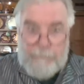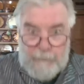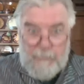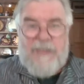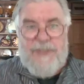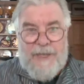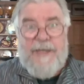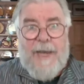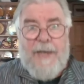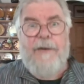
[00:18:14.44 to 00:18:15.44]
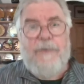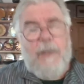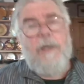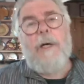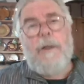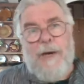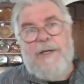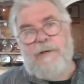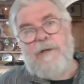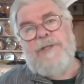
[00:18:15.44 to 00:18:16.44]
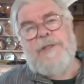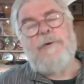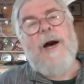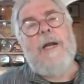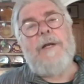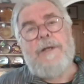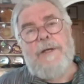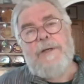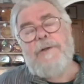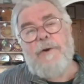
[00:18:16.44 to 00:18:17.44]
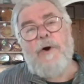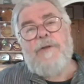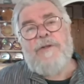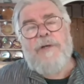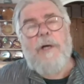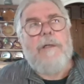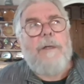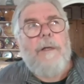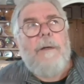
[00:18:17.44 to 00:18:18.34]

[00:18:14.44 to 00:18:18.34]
from, let's say, Kent right across into Ireland, into northern Scotland.